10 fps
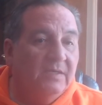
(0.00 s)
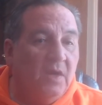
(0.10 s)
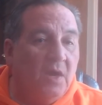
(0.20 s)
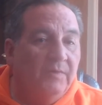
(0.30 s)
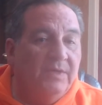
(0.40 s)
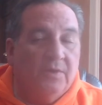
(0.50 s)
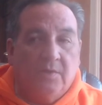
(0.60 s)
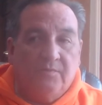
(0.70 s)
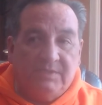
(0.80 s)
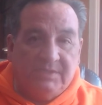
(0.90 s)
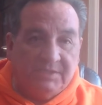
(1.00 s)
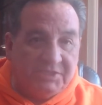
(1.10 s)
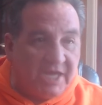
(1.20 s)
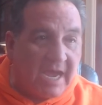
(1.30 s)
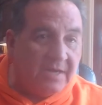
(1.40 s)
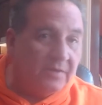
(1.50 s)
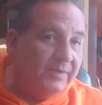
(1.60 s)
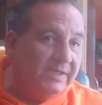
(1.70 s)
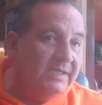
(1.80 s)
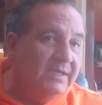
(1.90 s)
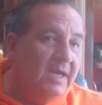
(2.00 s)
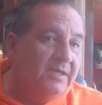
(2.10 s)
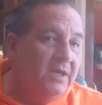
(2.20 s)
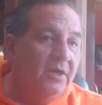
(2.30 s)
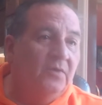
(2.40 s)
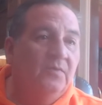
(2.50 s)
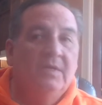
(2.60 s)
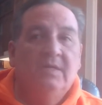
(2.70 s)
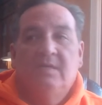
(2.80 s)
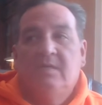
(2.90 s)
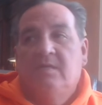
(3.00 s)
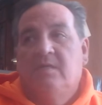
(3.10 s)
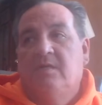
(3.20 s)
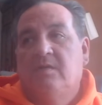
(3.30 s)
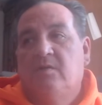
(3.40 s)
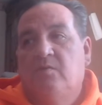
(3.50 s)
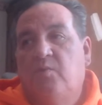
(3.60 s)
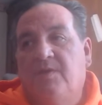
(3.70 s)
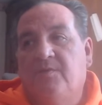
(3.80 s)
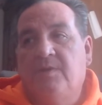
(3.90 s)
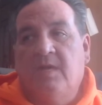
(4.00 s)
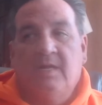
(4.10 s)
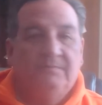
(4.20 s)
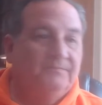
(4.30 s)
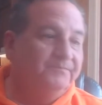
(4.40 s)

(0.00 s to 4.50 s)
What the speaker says: All we heard was just chatter. We did not know whether or not